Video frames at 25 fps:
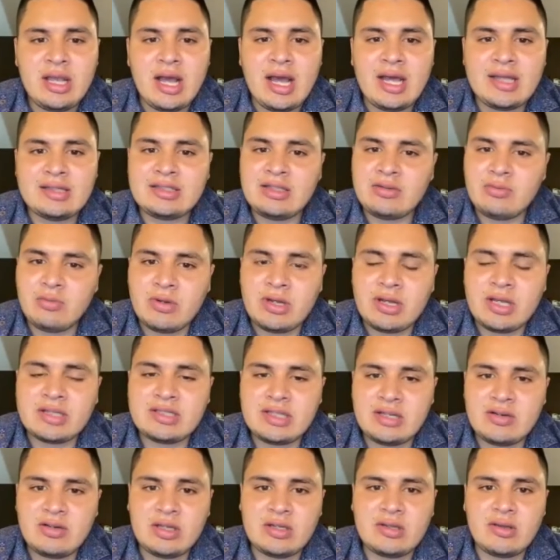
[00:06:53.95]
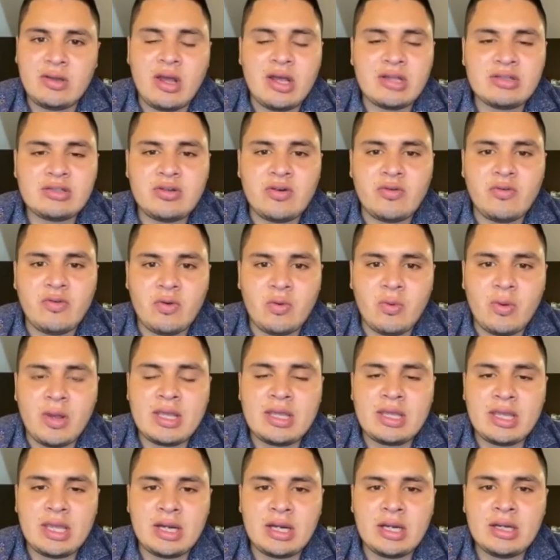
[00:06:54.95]
I did attend law school for
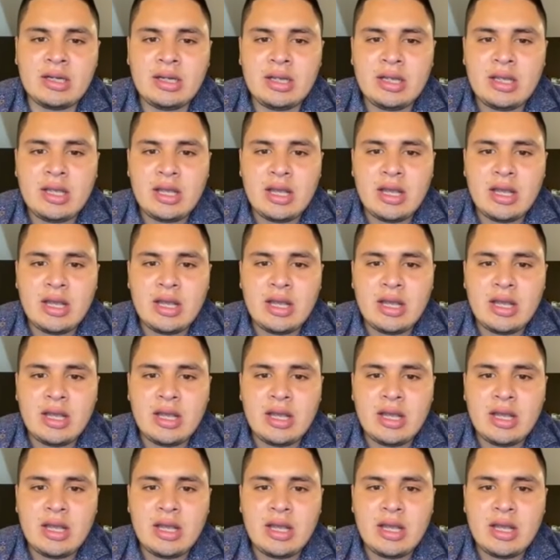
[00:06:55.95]
1 year,